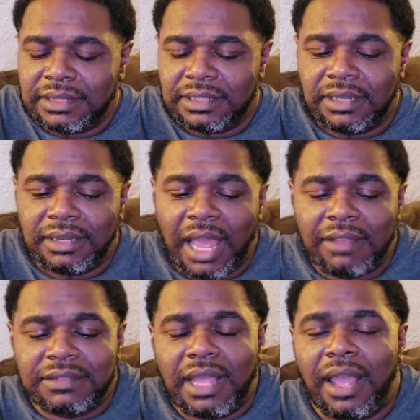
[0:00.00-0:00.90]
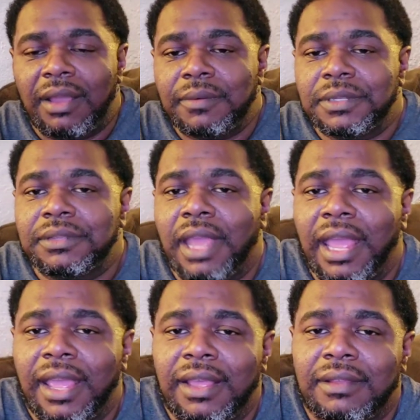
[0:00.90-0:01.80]
to your lifestyle when you
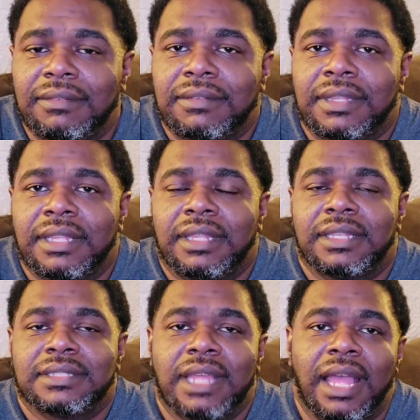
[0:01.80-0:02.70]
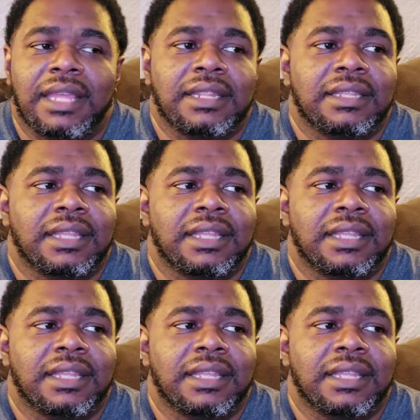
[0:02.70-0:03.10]
have anxiety.